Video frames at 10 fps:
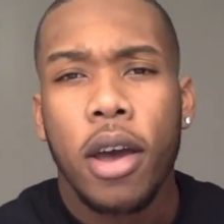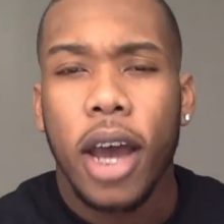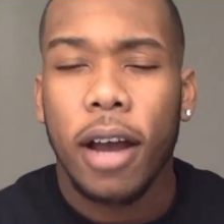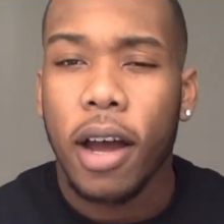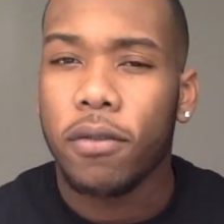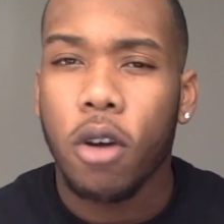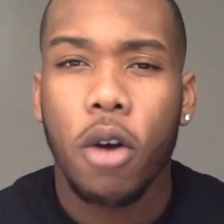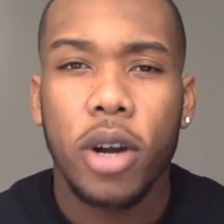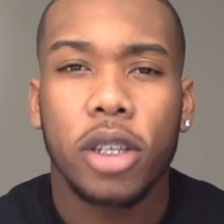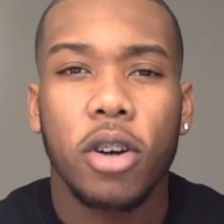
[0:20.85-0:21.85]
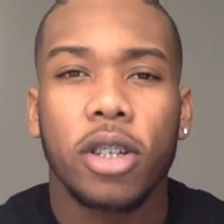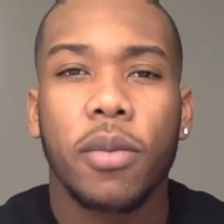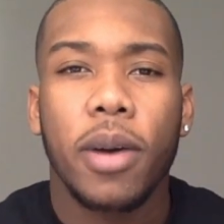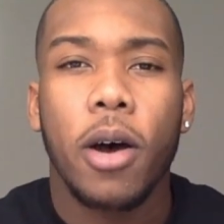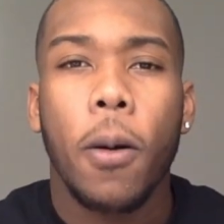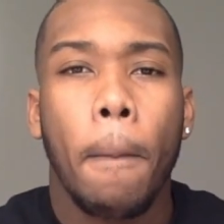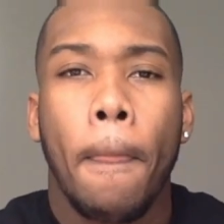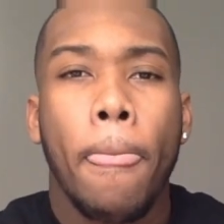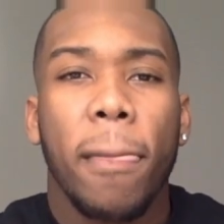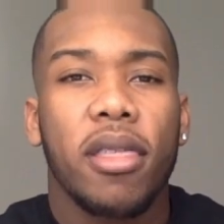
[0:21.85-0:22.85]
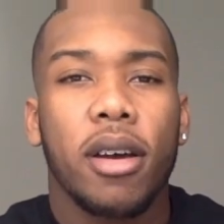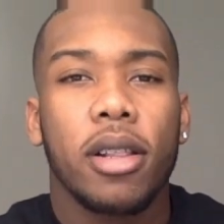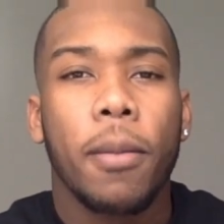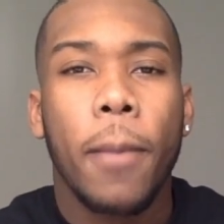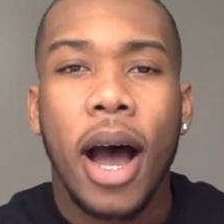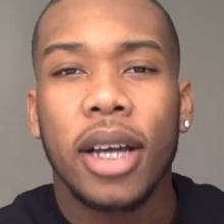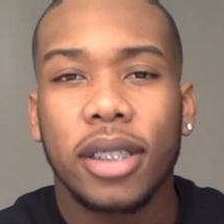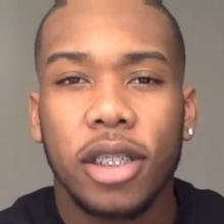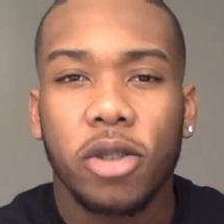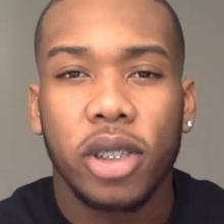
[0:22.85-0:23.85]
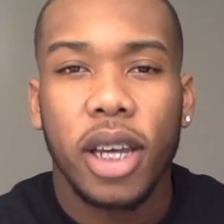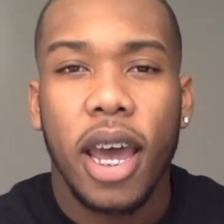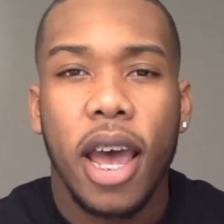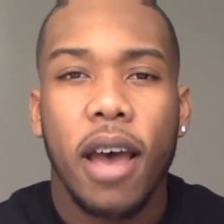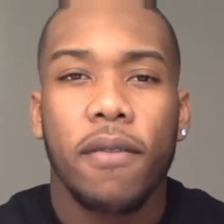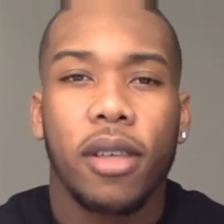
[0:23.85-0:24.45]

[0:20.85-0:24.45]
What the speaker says: I've already talked about the mindset you should have,